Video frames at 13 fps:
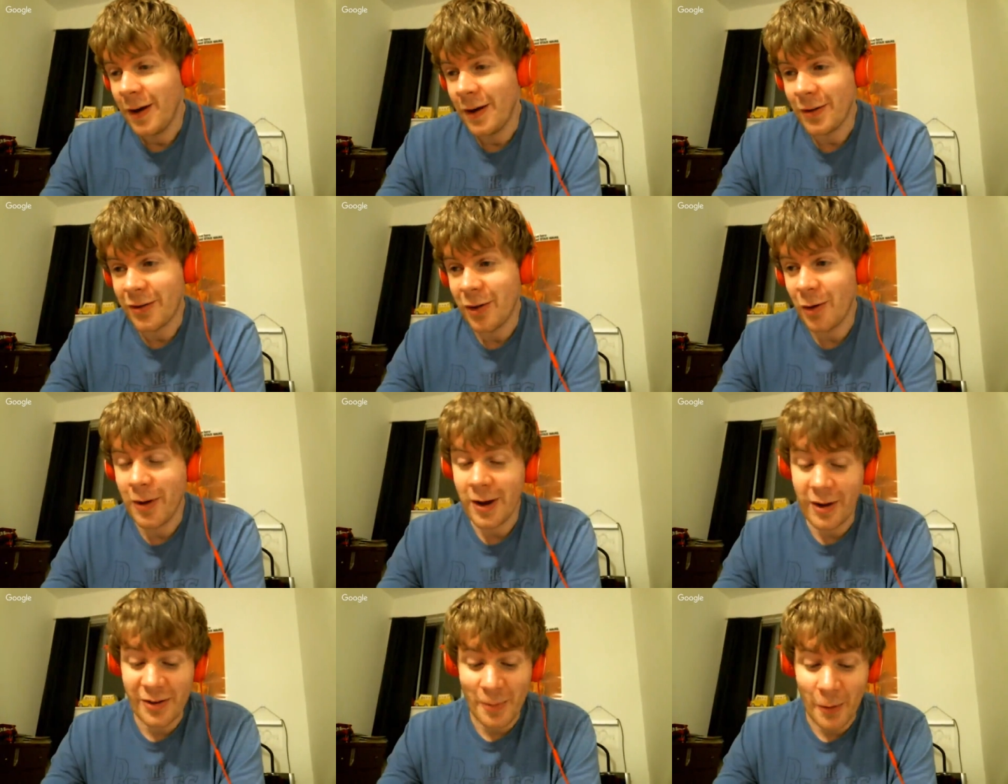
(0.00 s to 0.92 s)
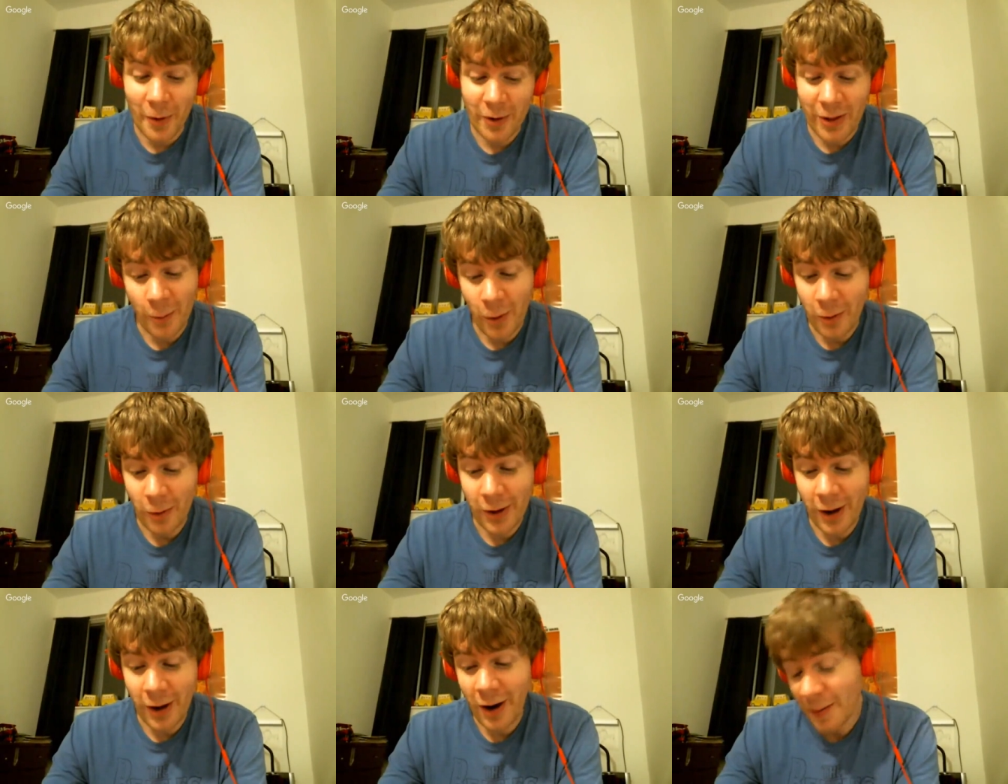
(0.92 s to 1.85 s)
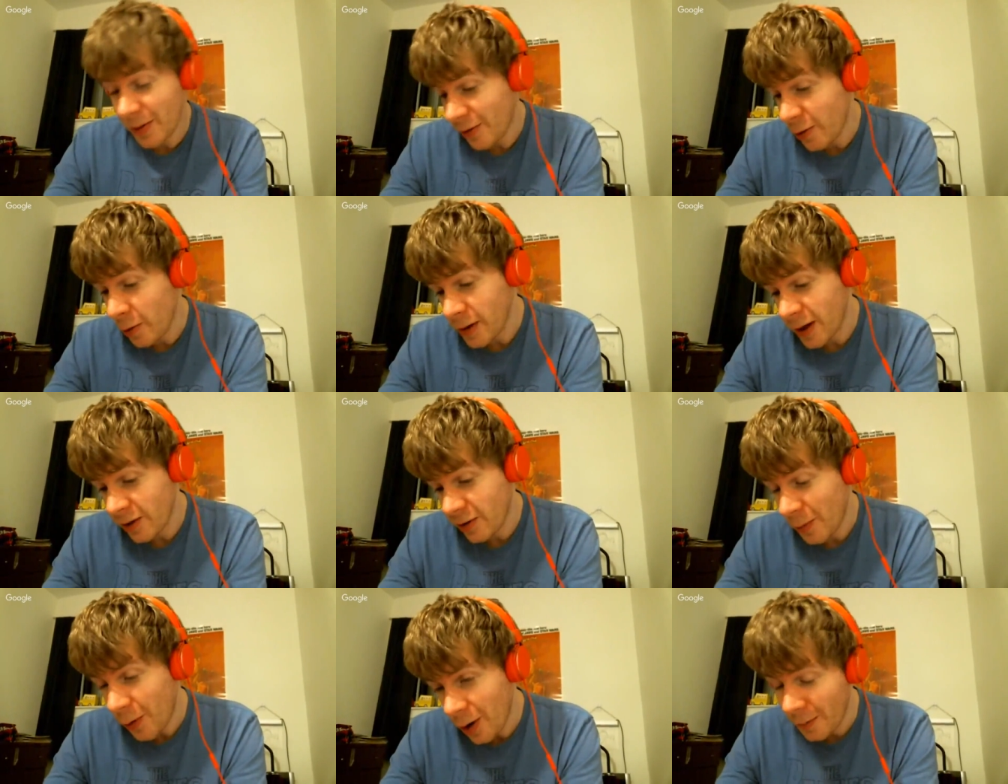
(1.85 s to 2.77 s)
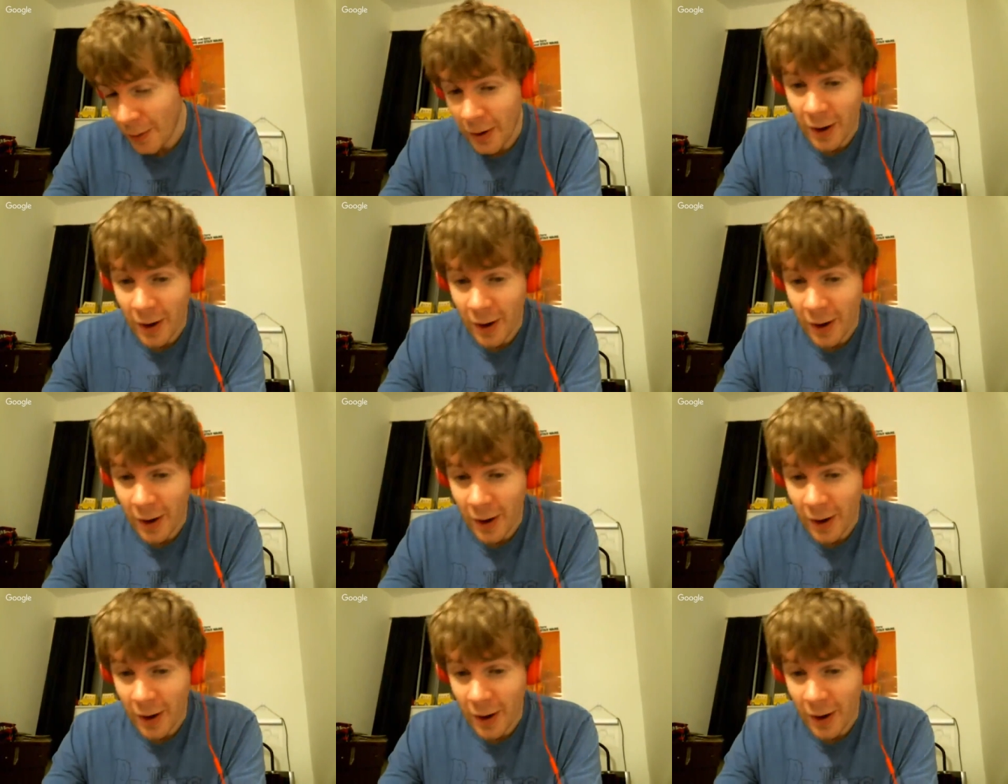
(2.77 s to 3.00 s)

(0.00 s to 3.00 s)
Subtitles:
they're still playing a sport. They work really hard, but they're still playing a sport.